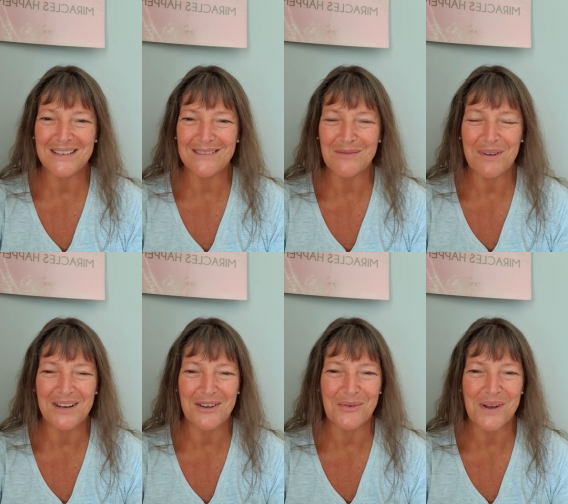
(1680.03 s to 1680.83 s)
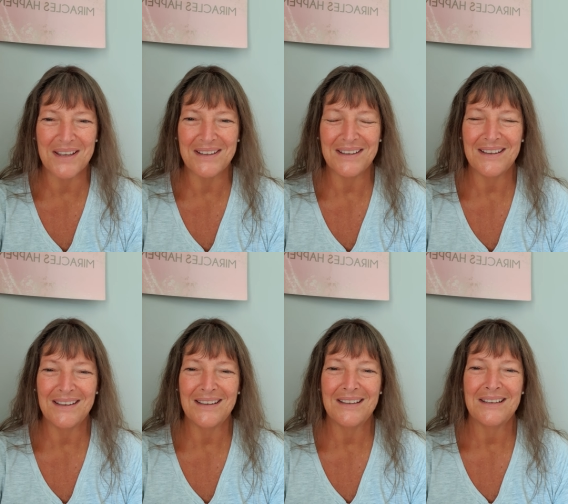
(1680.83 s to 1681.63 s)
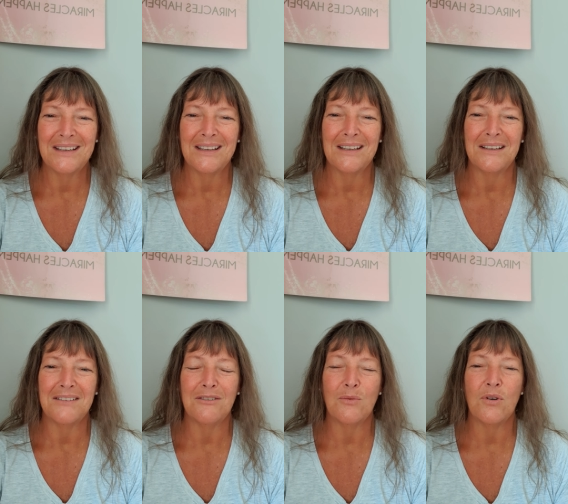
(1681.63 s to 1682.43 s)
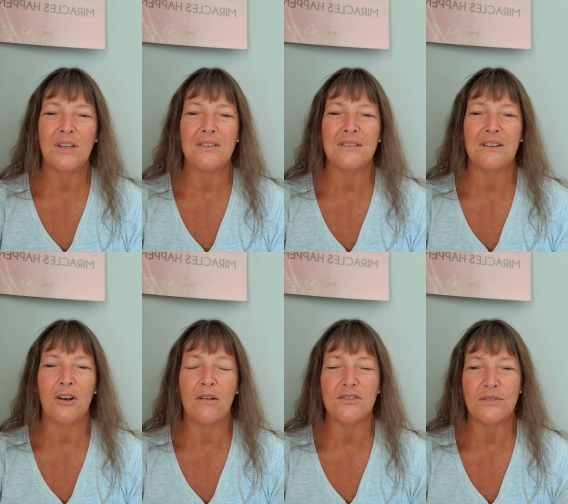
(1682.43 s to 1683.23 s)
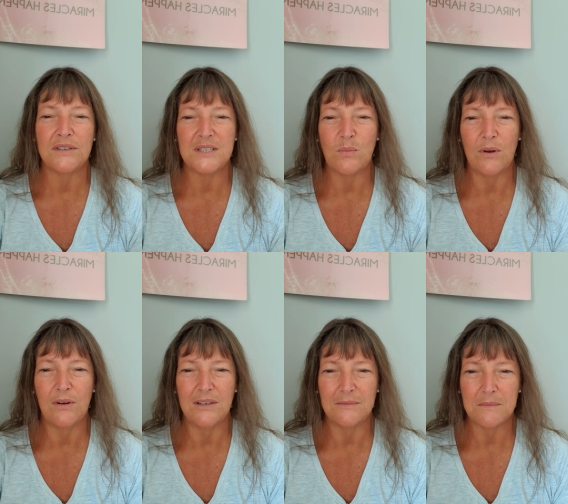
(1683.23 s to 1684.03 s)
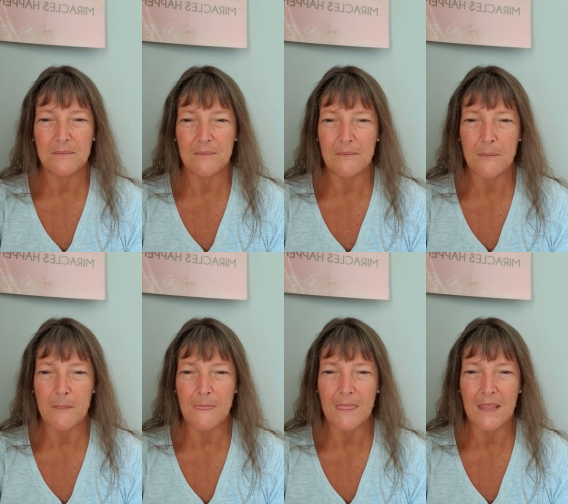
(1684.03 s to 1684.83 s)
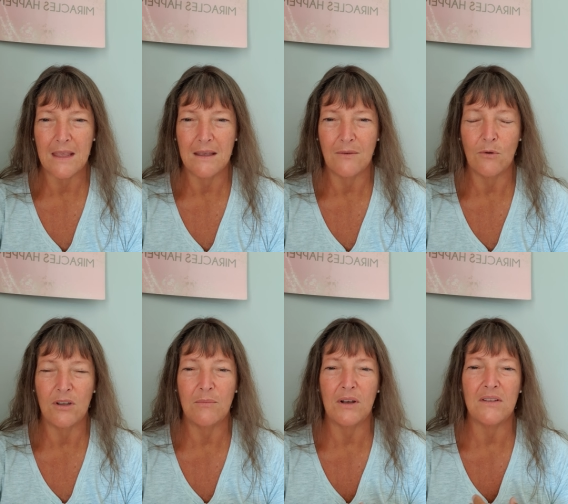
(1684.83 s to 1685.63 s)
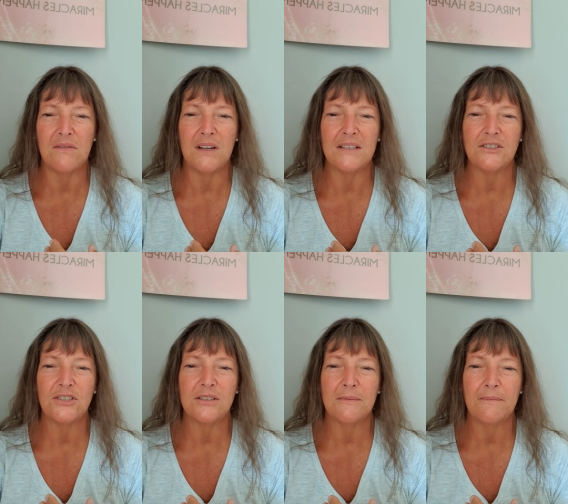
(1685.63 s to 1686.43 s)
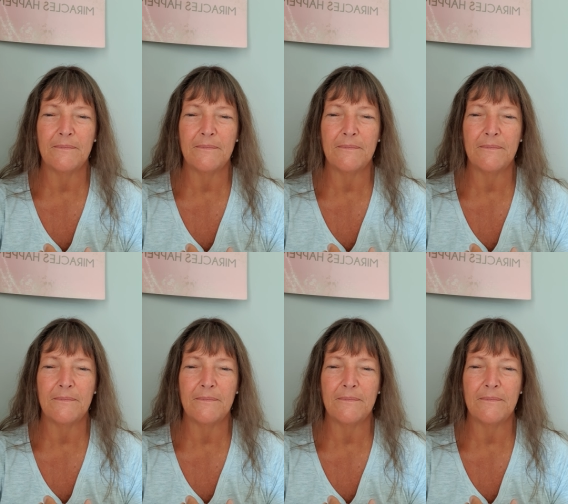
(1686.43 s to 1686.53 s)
seems to be no way. If you're walking in a contrary spirit, walking by the flesh,